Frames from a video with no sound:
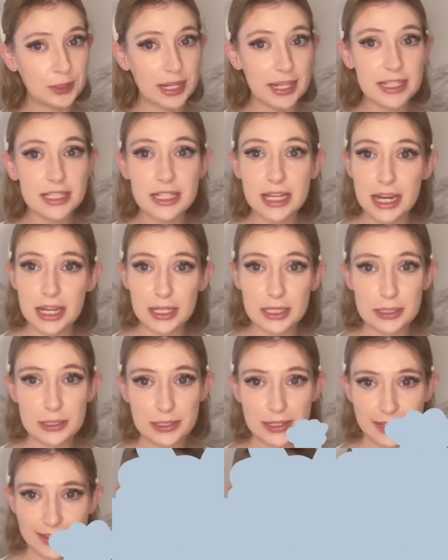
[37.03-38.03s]
Let's take a
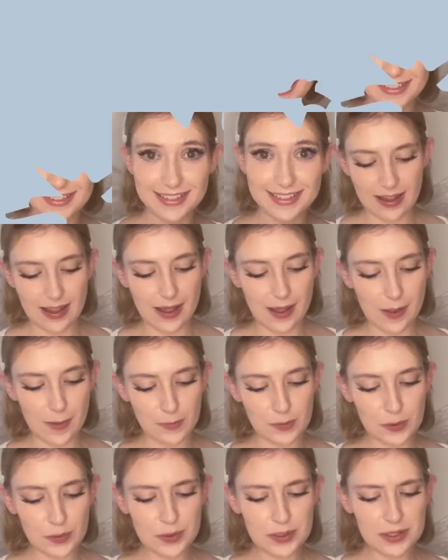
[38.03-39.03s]
look at
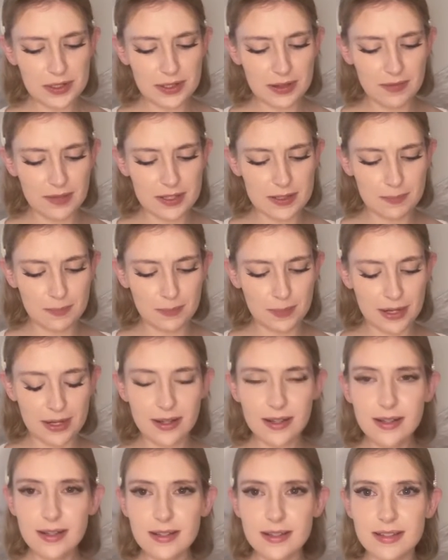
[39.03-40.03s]
these. Don't you love this
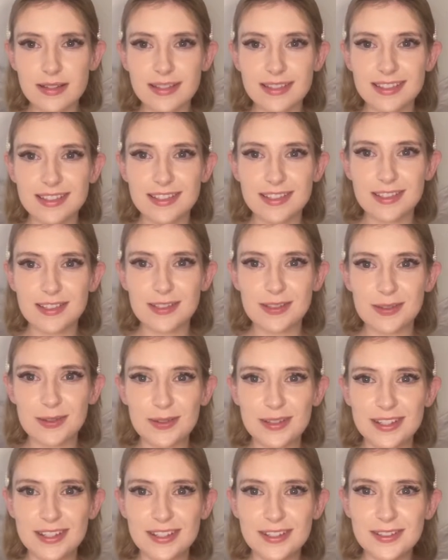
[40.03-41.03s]
box? This is so
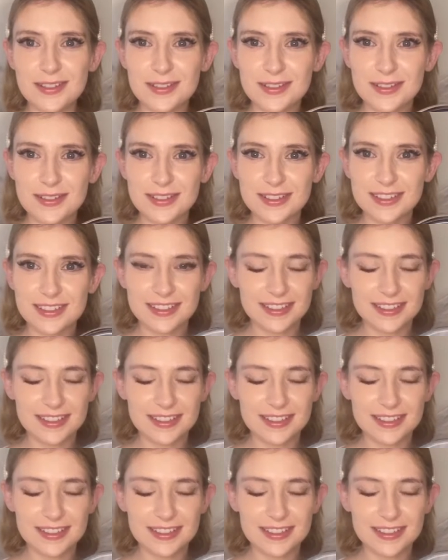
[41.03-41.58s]
cute.